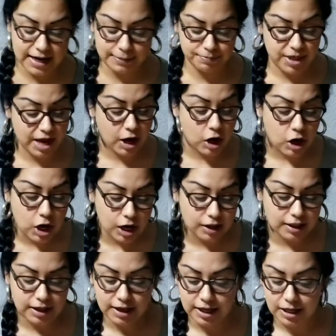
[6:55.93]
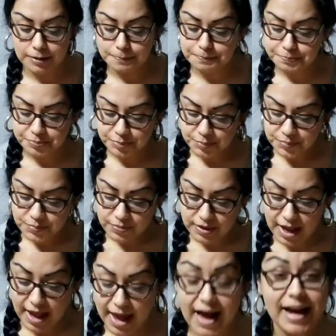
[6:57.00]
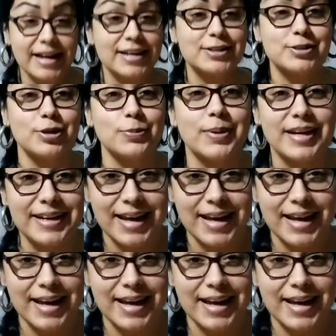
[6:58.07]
They are garlicky. And zoom in,